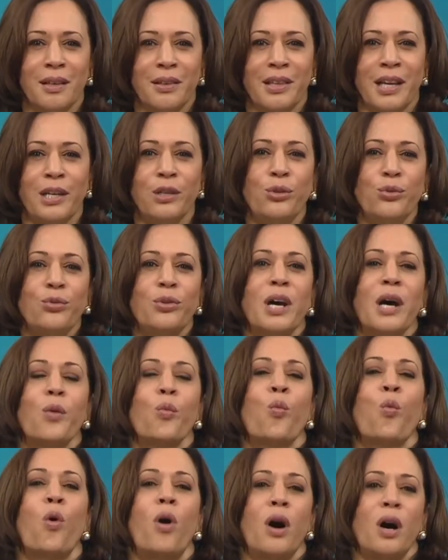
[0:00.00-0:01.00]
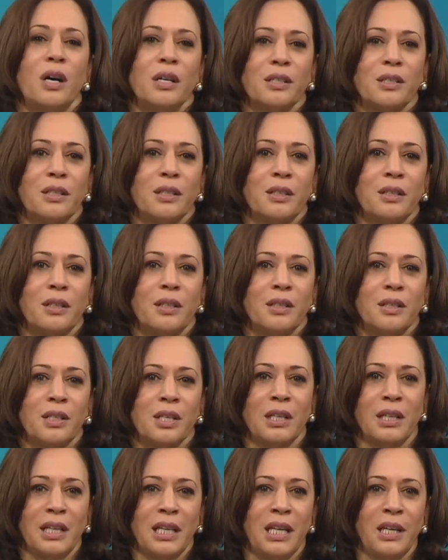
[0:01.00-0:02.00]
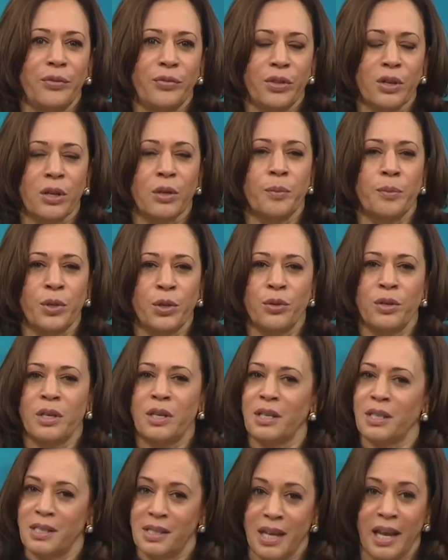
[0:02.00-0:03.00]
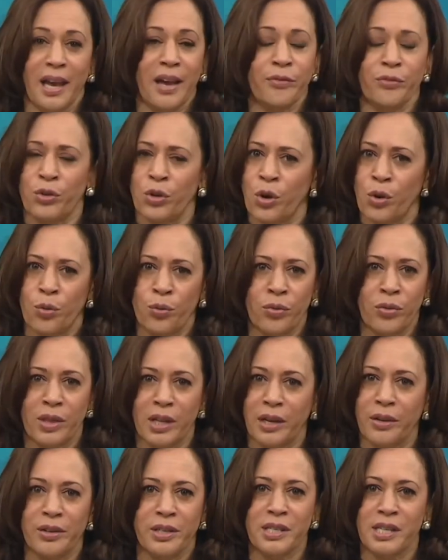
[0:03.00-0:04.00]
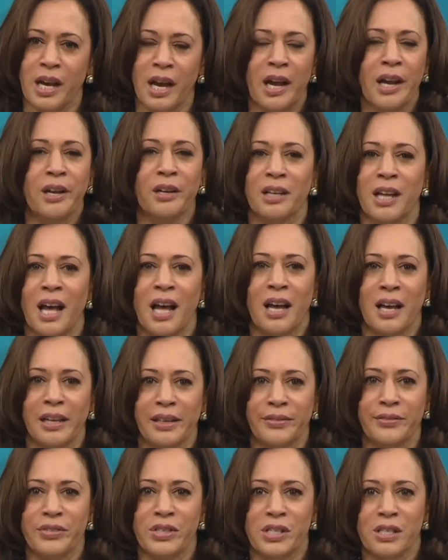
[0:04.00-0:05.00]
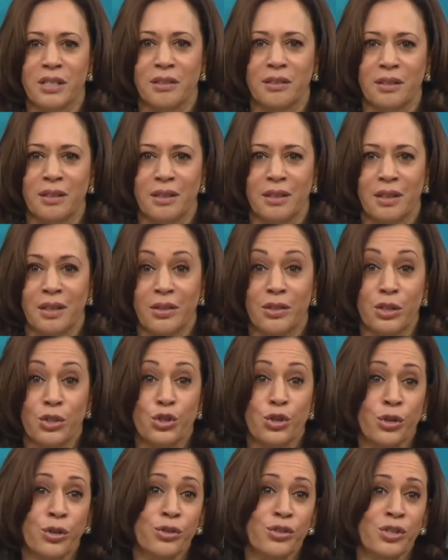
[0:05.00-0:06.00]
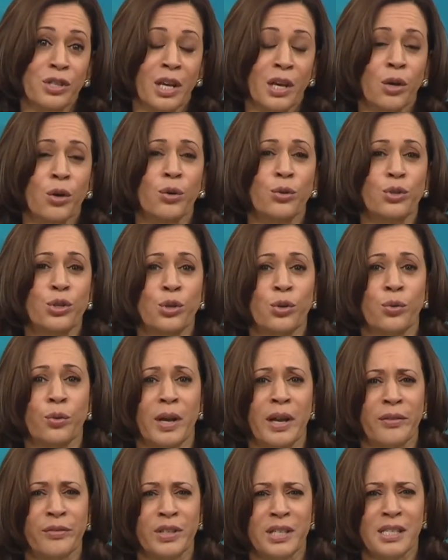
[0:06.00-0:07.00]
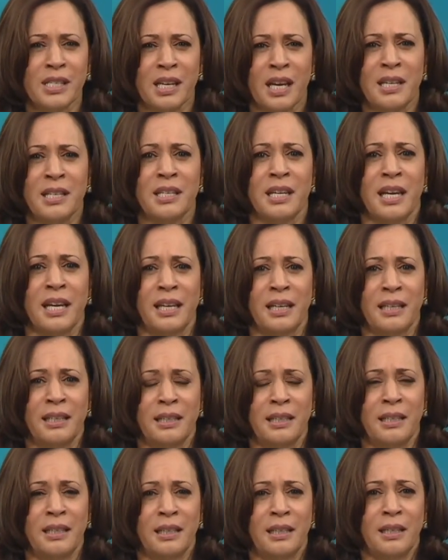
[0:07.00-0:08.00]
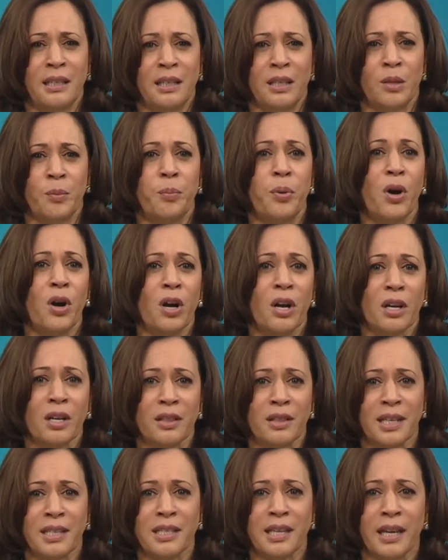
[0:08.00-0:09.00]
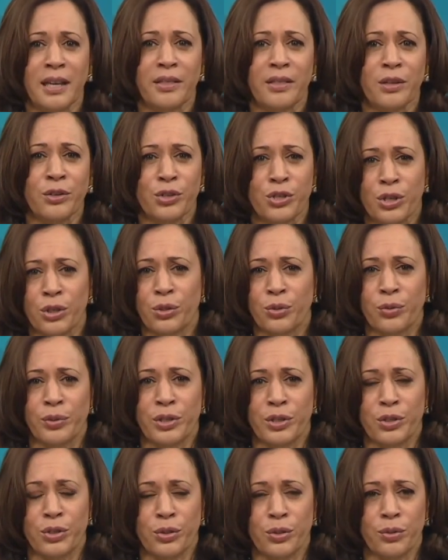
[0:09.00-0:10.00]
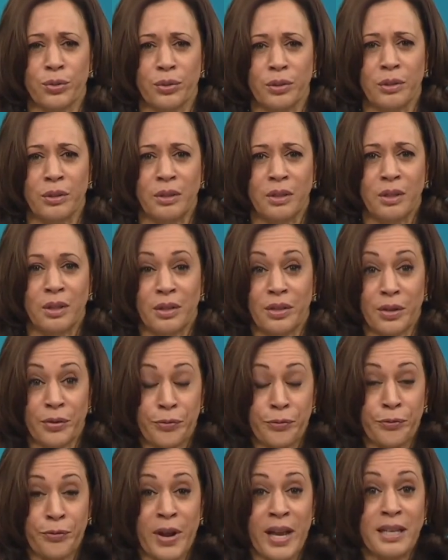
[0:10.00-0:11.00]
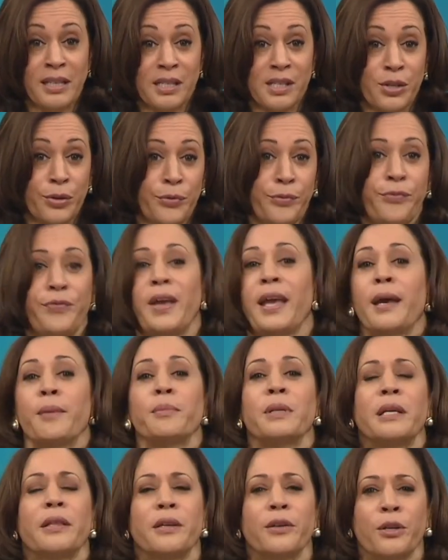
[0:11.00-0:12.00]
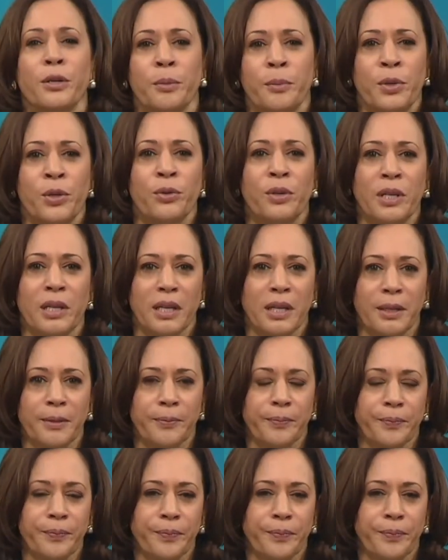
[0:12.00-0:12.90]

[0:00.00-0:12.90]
They do not want to leave the communities they have known their entire lives, the church they go to every Sunday, the park they take their children to, their friends, their family, their community.